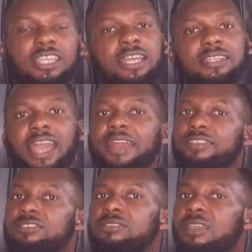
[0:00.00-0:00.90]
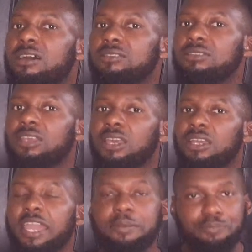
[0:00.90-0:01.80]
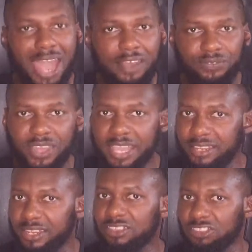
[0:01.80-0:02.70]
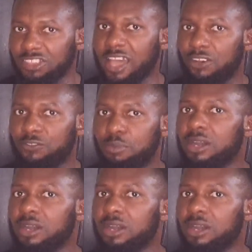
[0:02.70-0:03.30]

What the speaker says: And that is not a bad thing in itself,